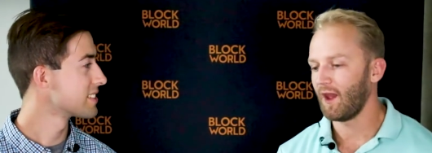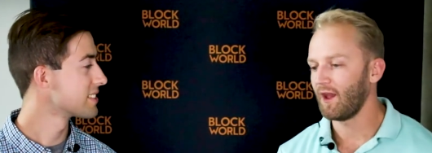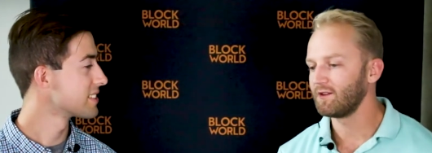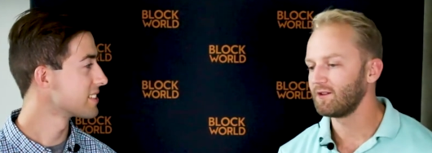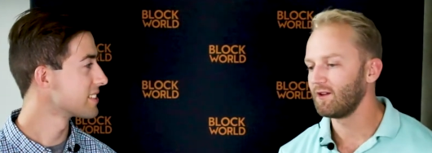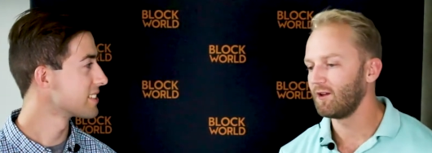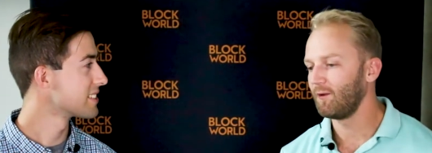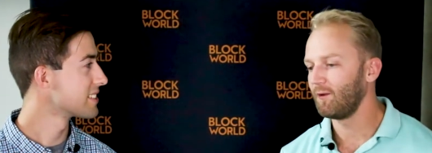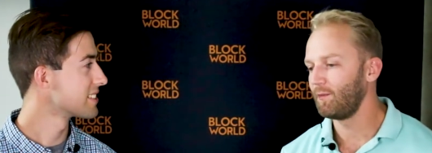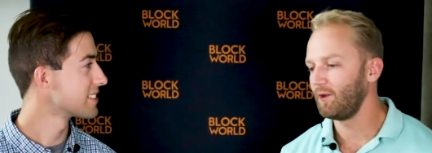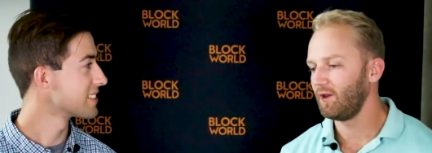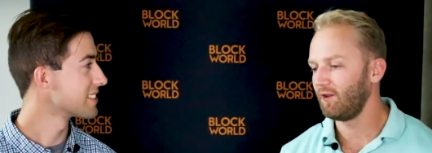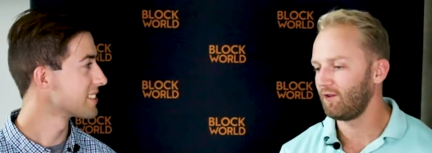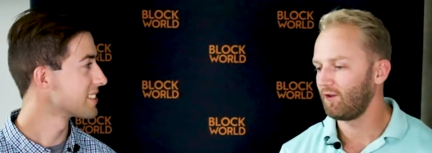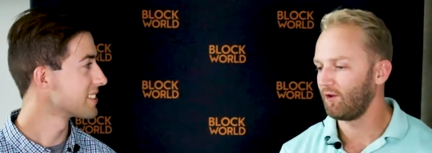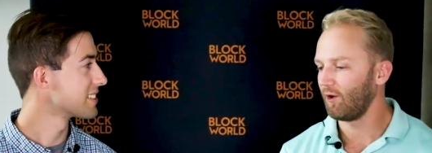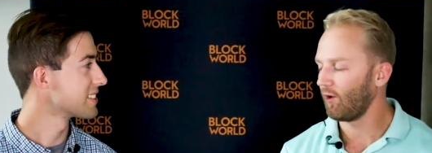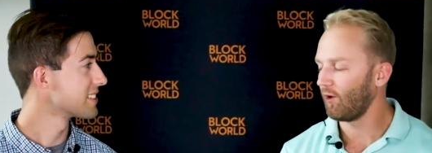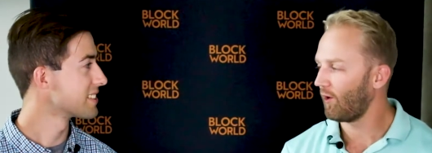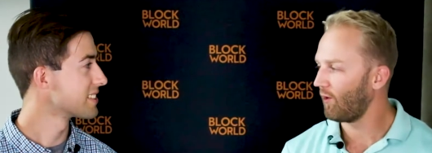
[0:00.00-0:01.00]
Speaker 1: as
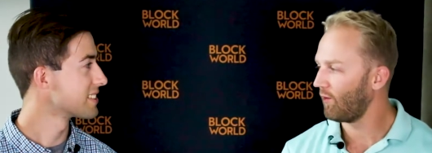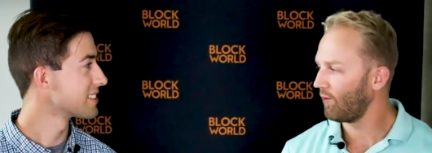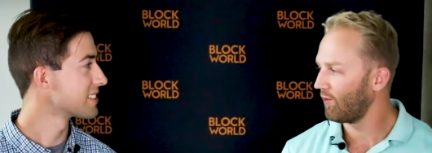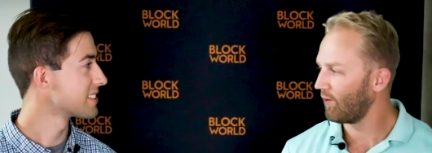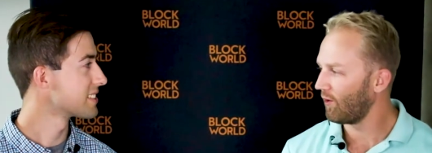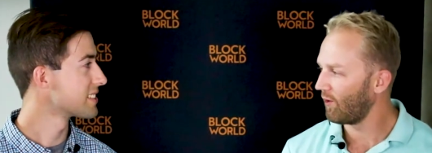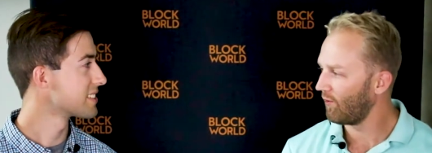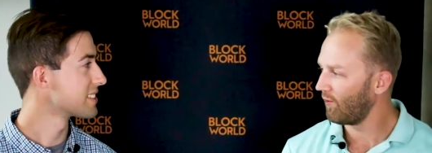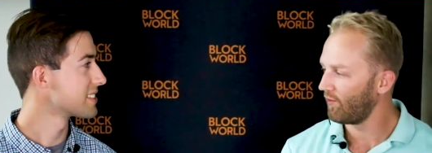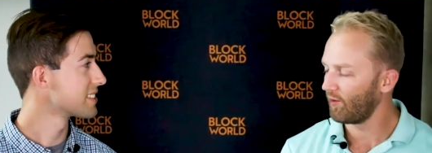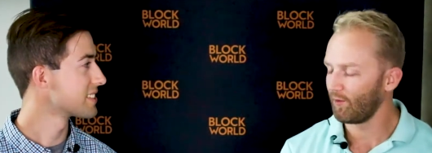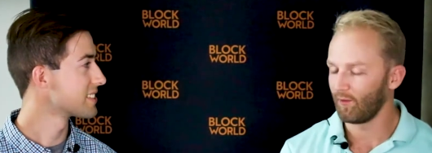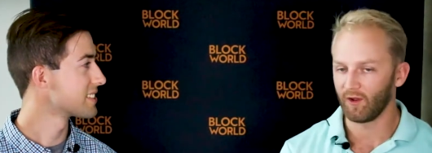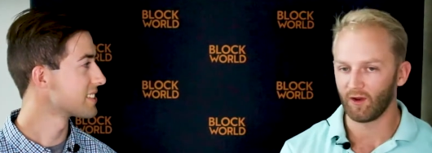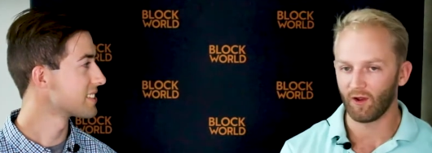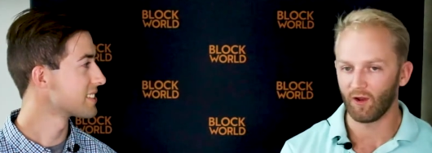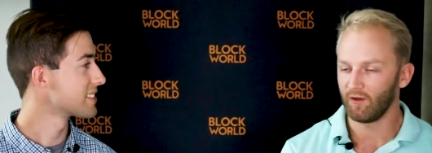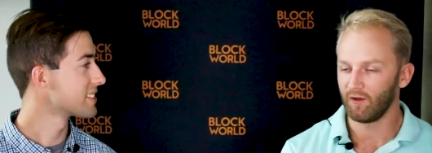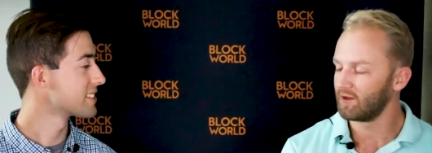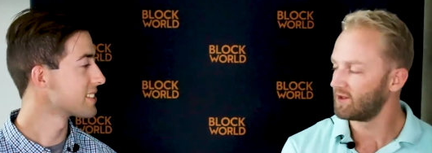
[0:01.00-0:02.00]
companies grow, grow from
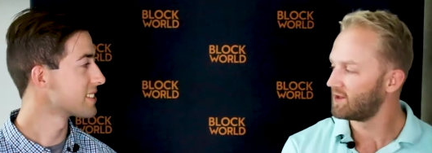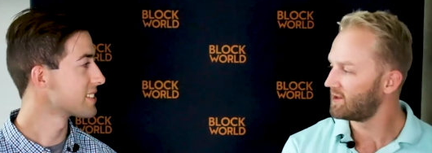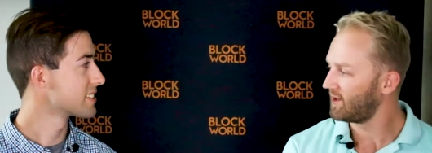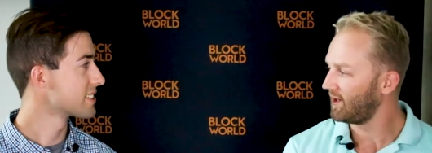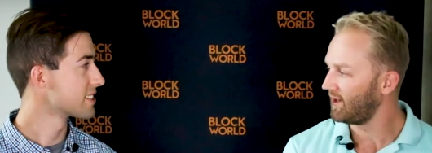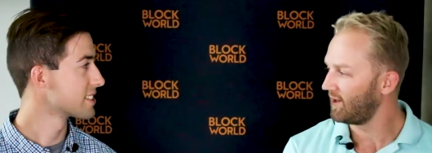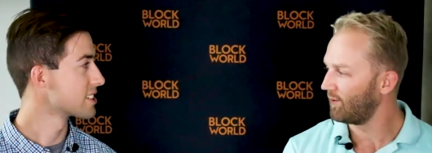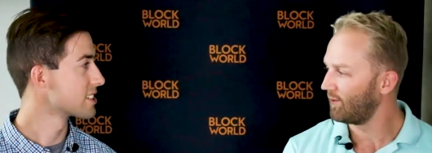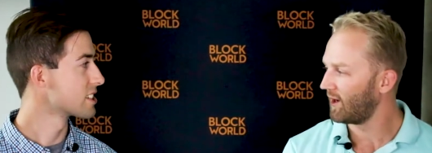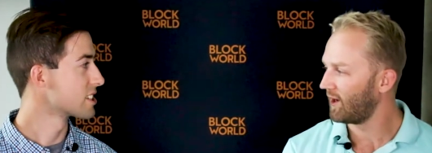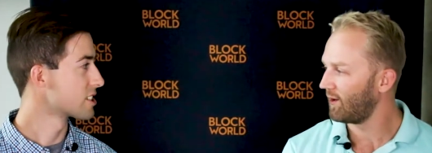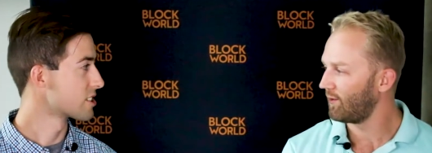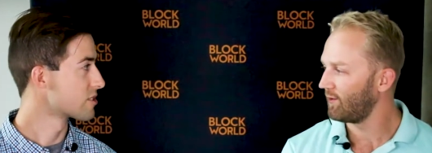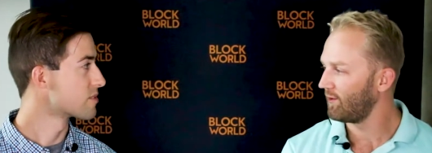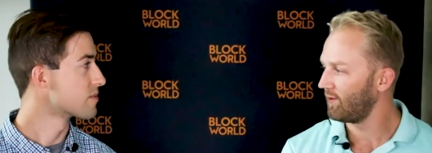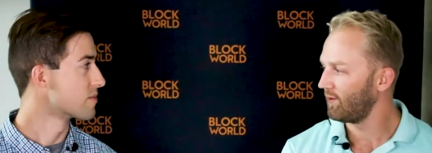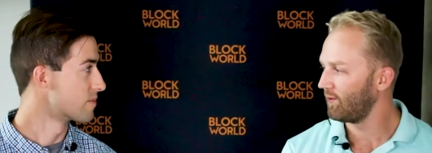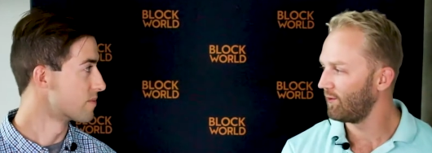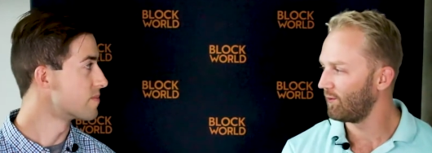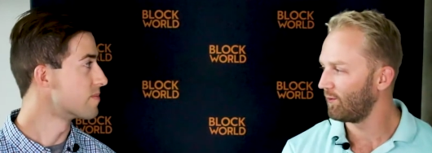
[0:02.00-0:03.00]
like call it a seed
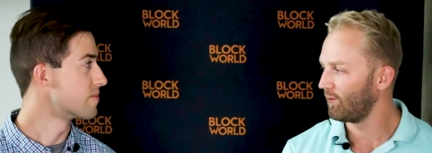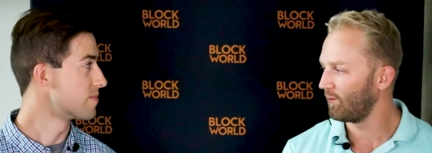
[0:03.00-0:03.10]
round